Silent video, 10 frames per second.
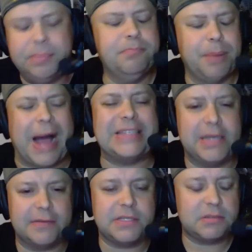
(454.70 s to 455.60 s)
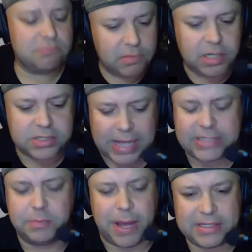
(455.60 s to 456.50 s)
positives, there's
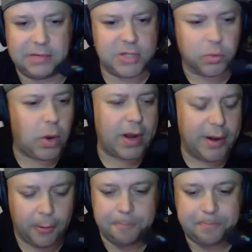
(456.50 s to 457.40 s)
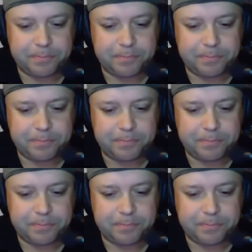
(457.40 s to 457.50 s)
lots of positives. You're 1-0.